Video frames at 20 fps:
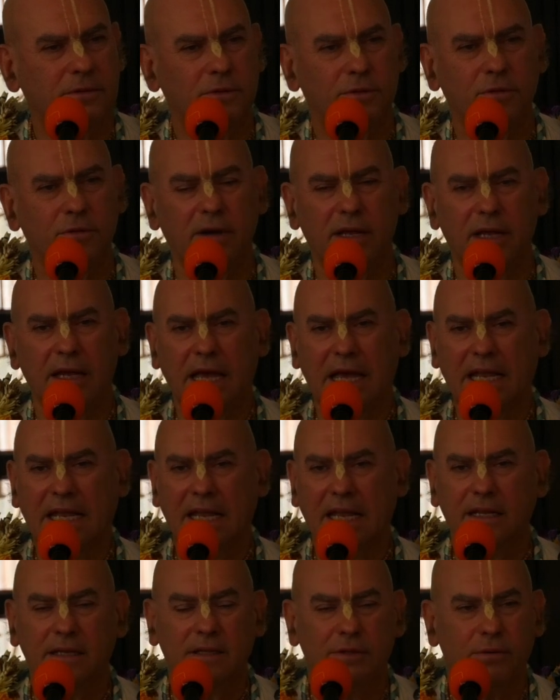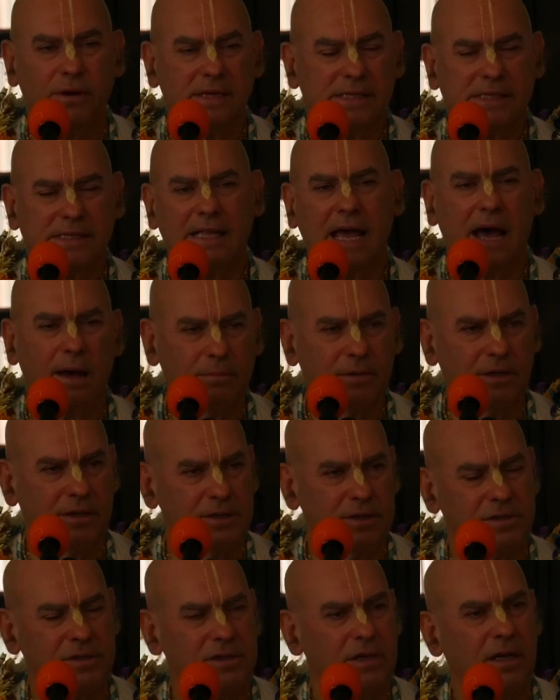to
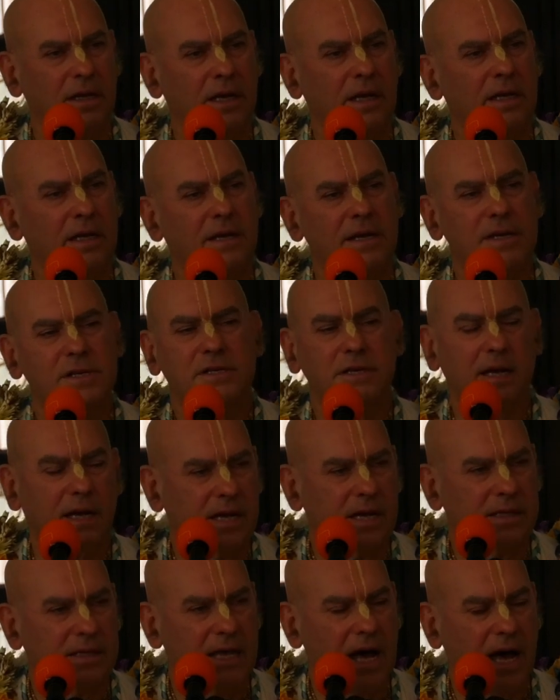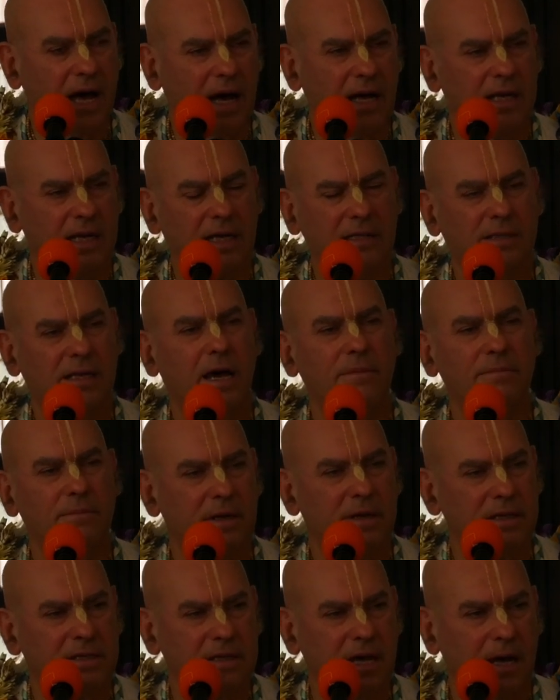establish Krishna Katha,
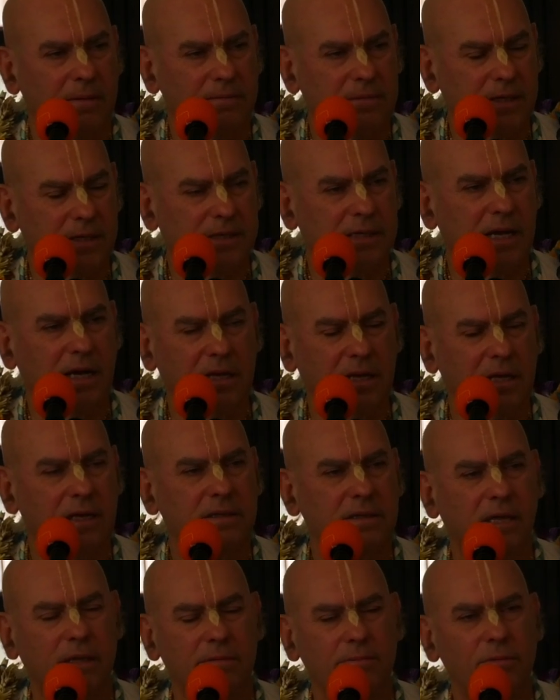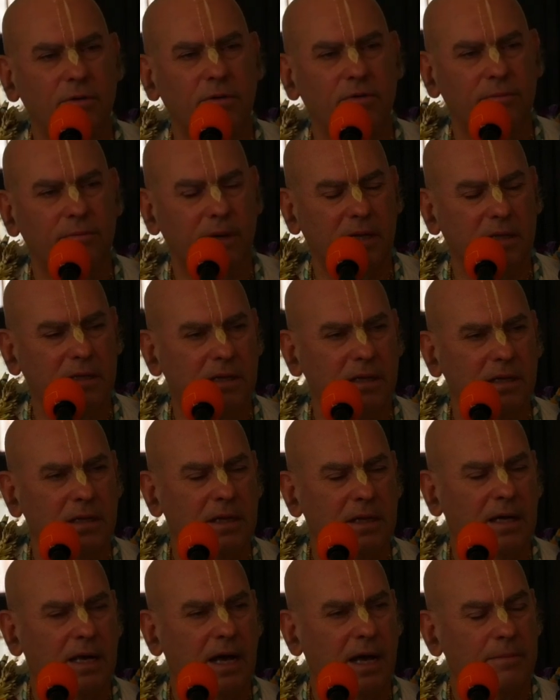Kathamritam, the Sankirtan movement
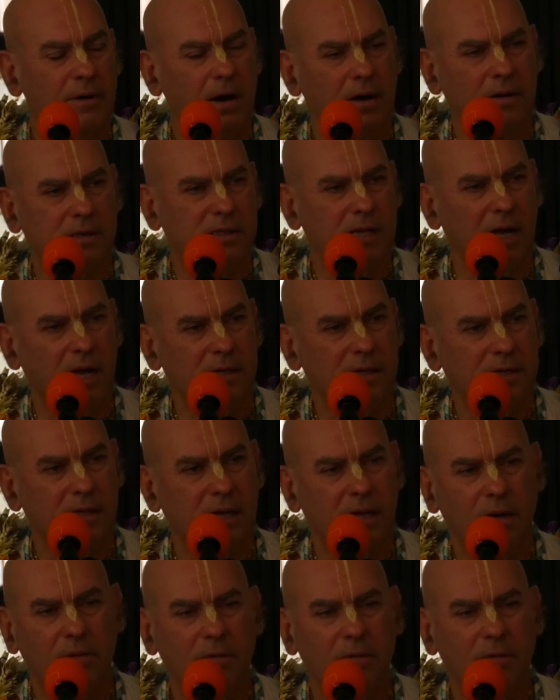amongst us.